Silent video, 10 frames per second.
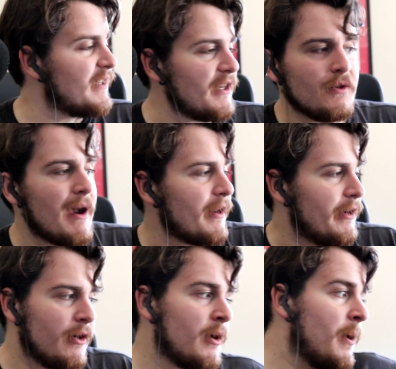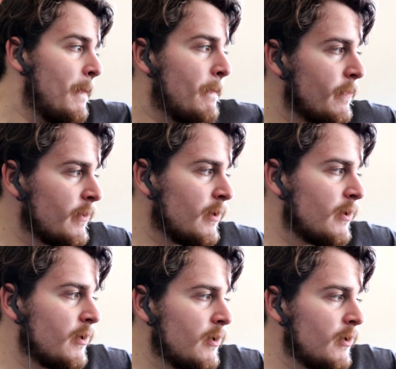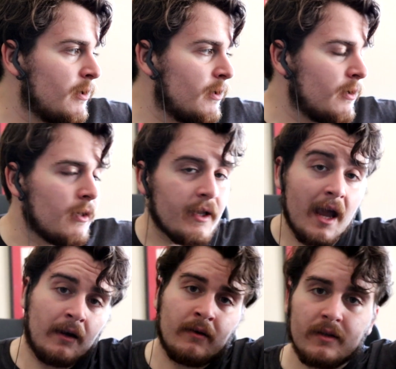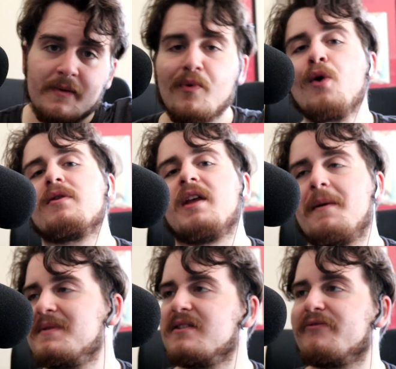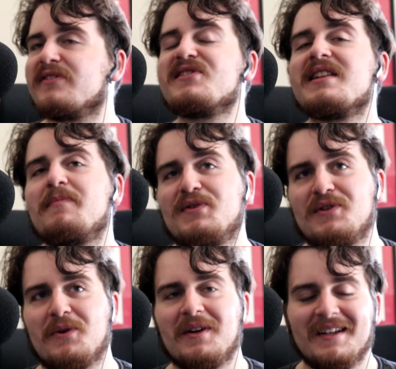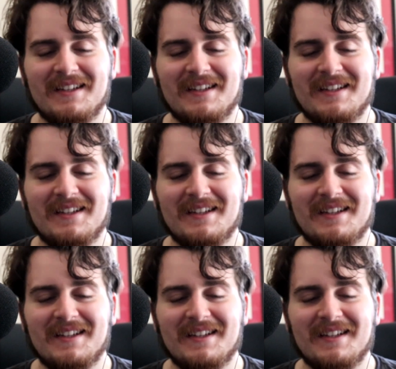Get you out of here. Again, it's a prototype. It's the first episode.